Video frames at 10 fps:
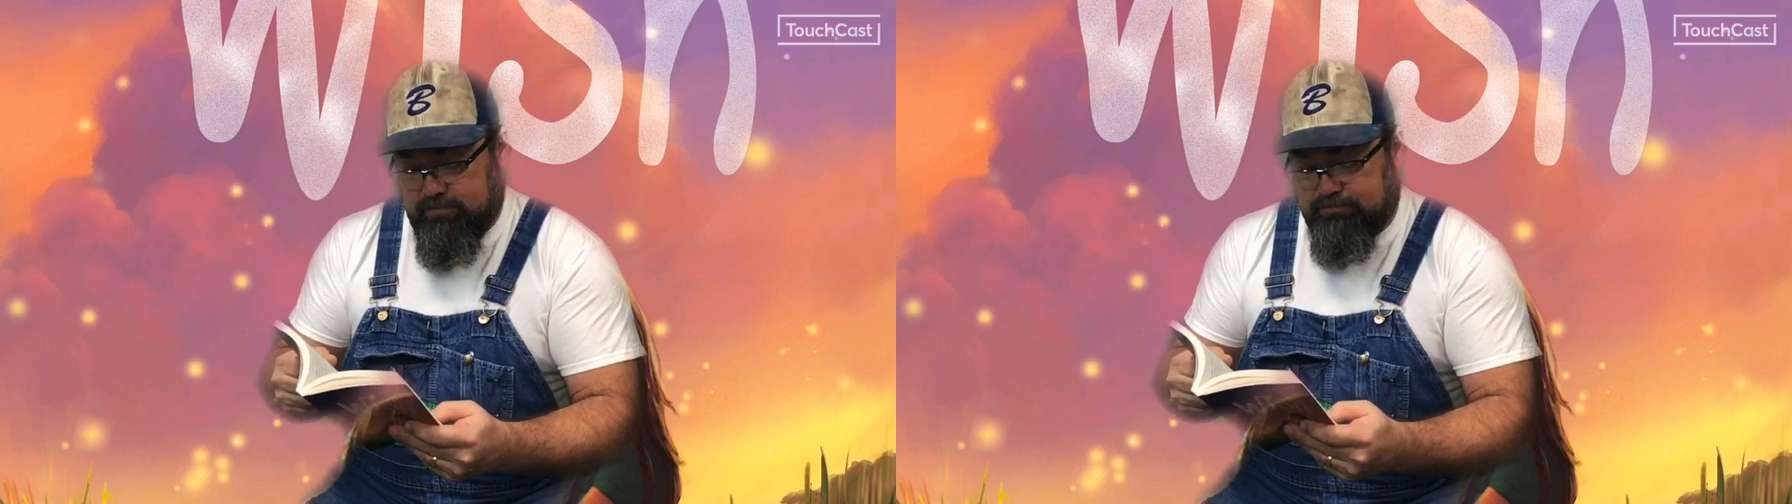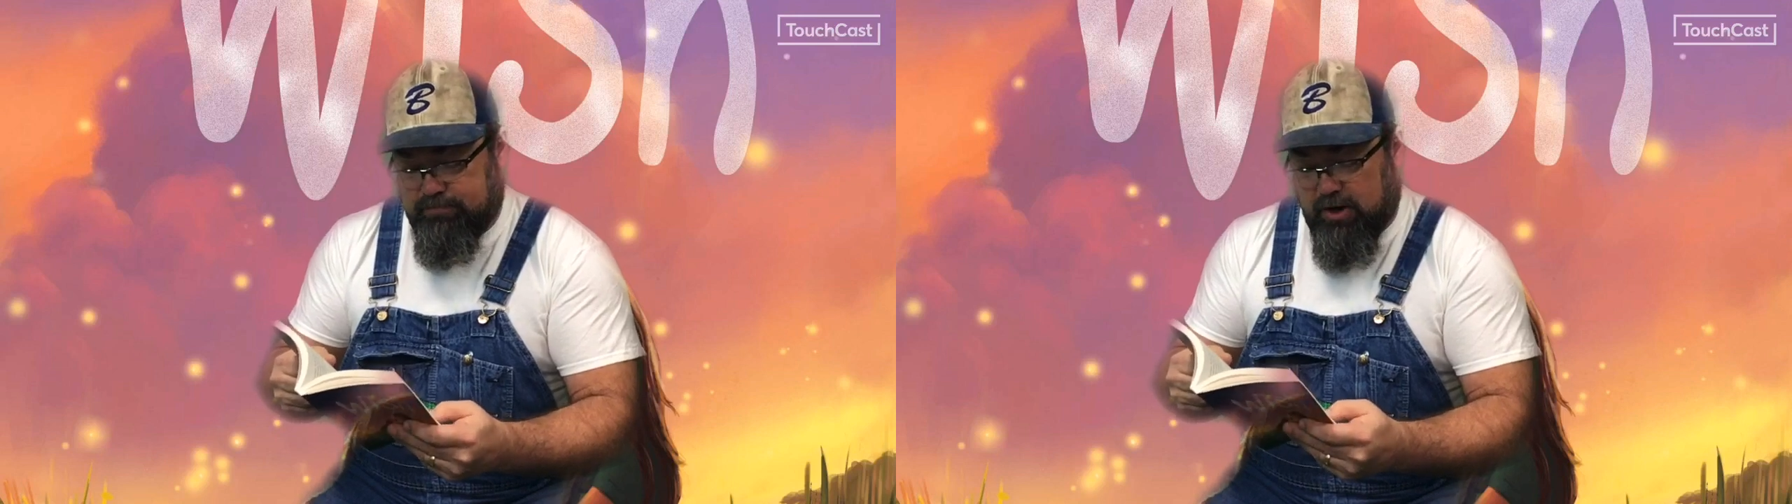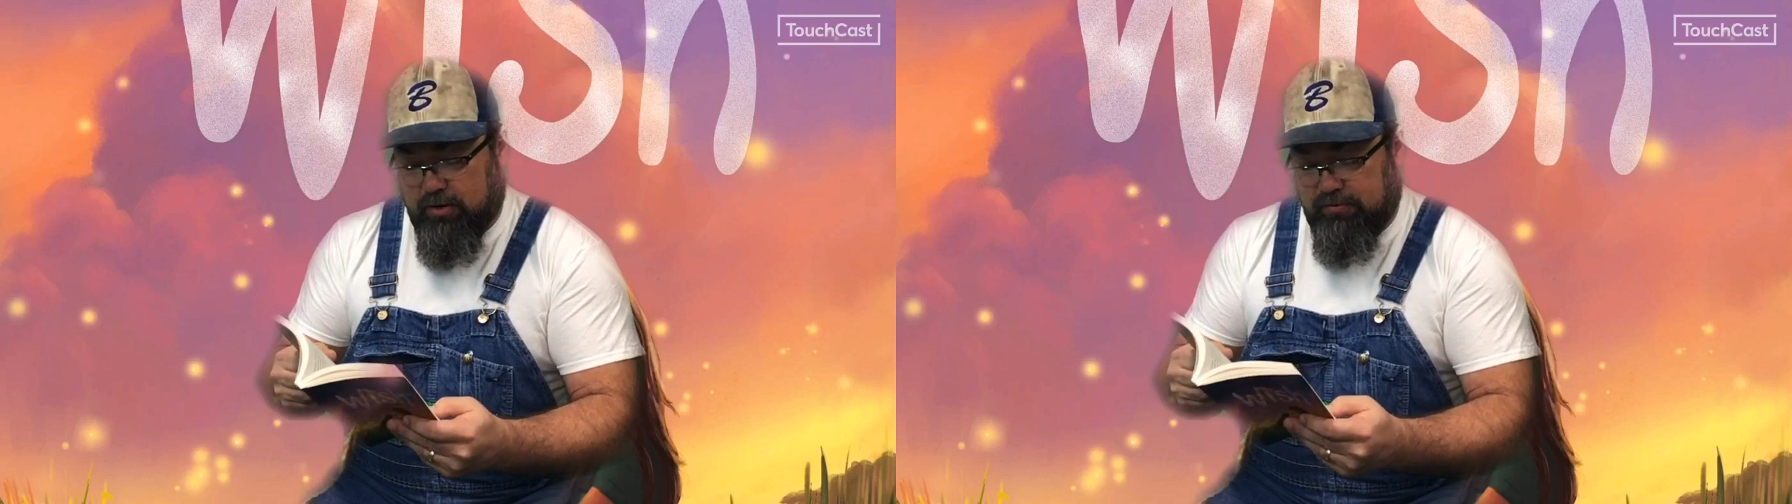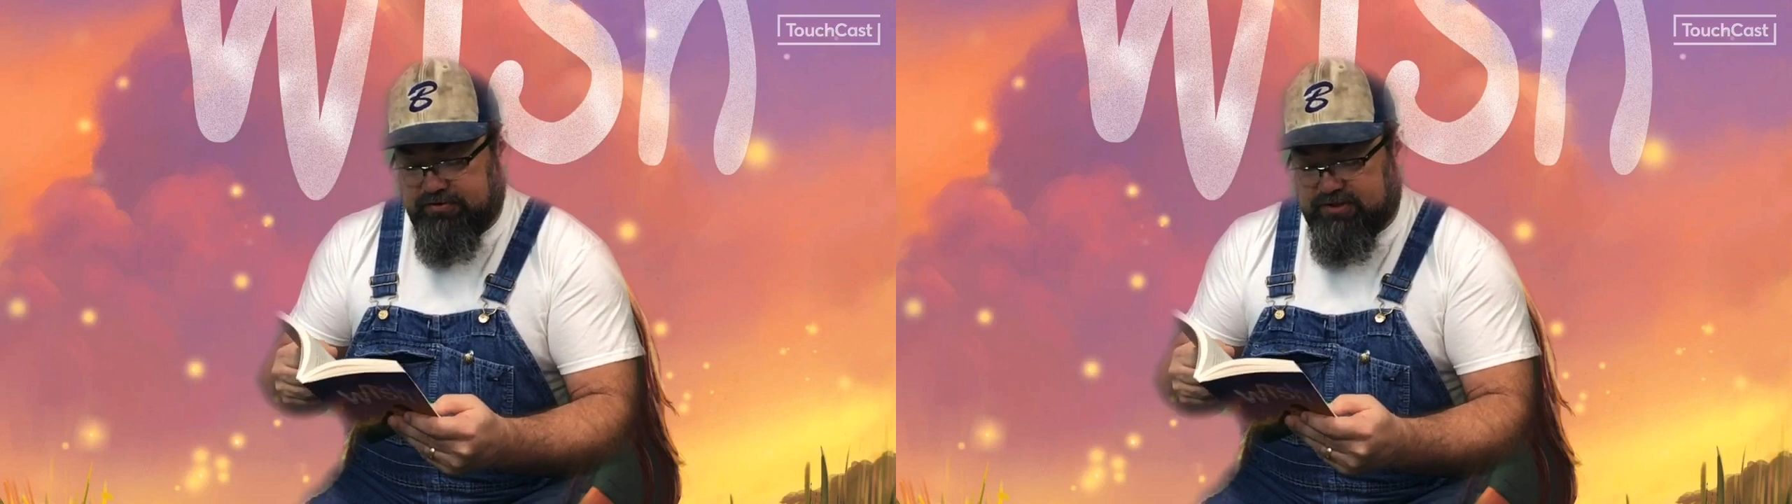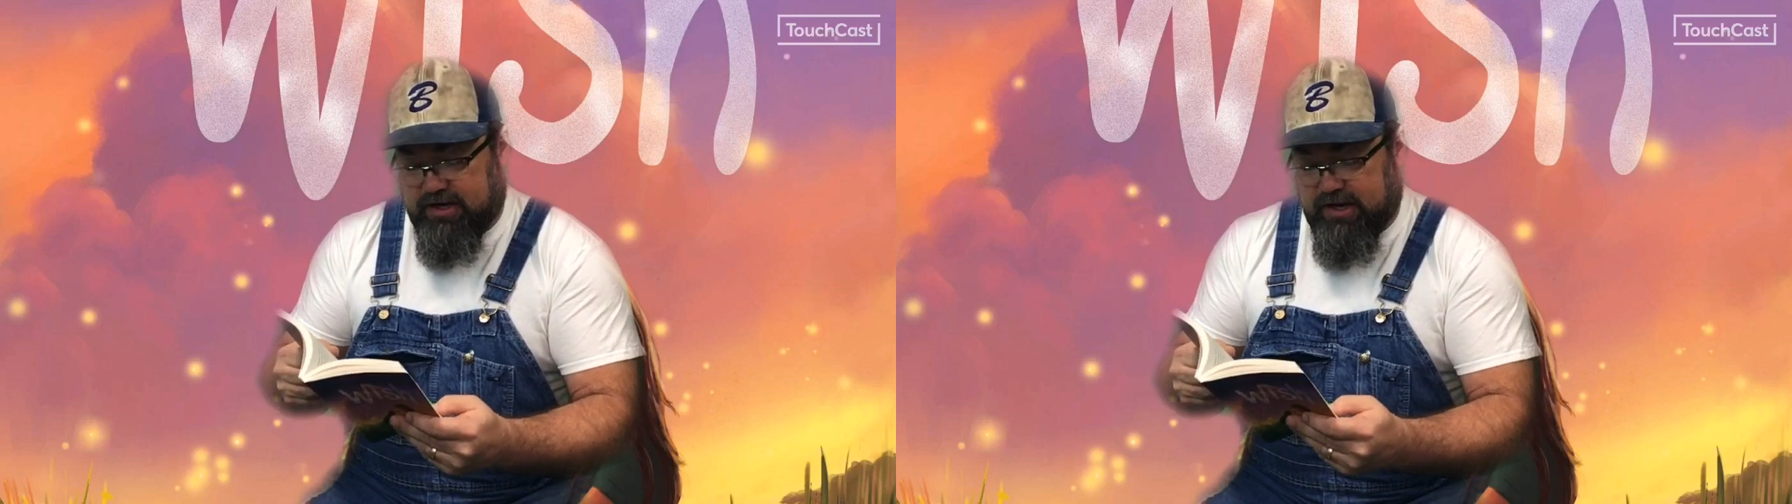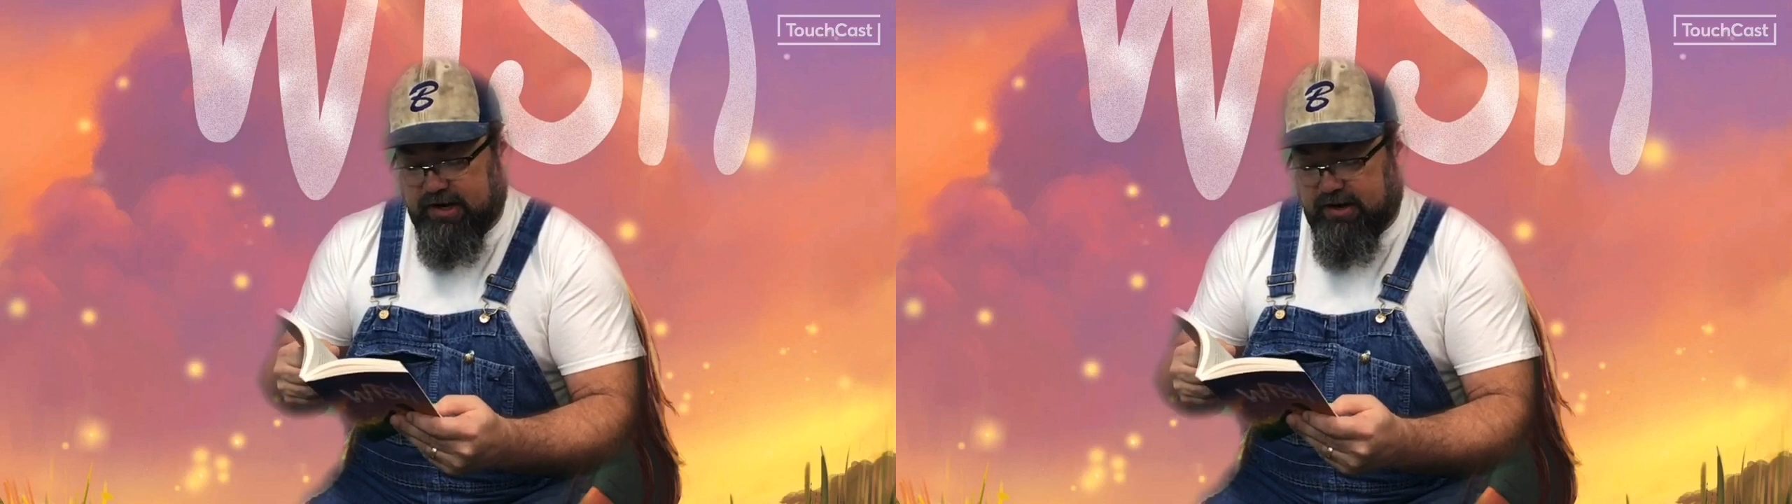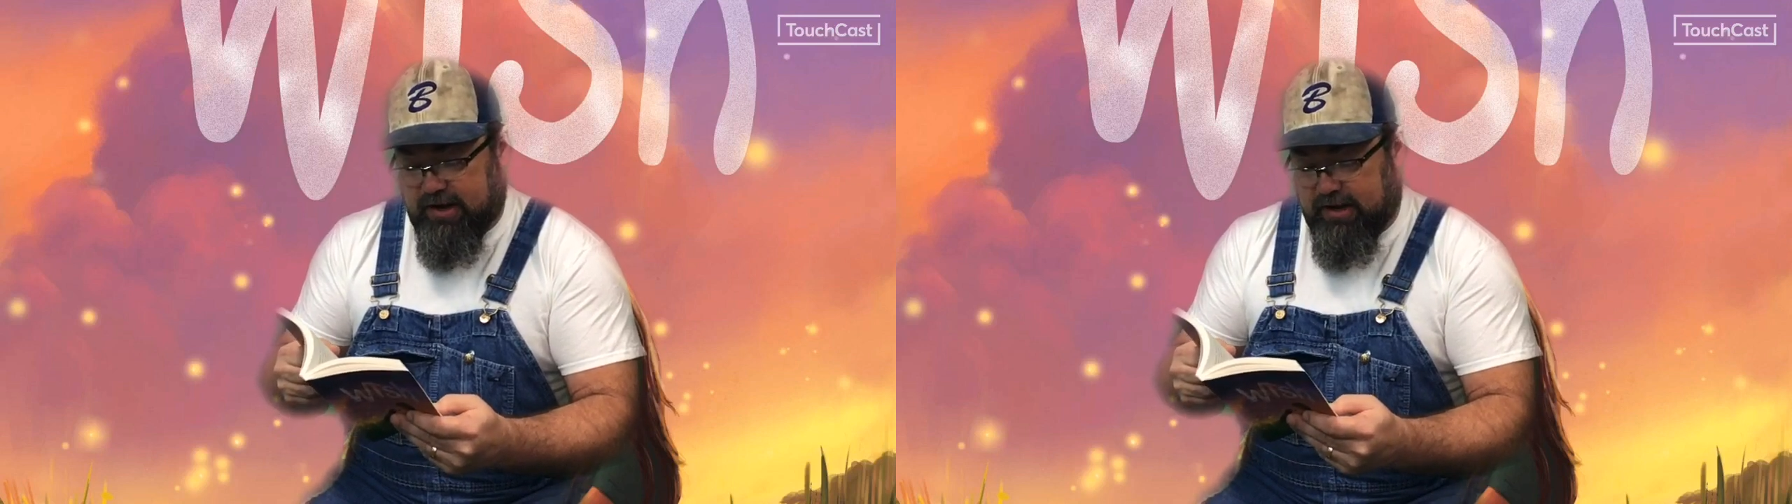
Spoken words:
both said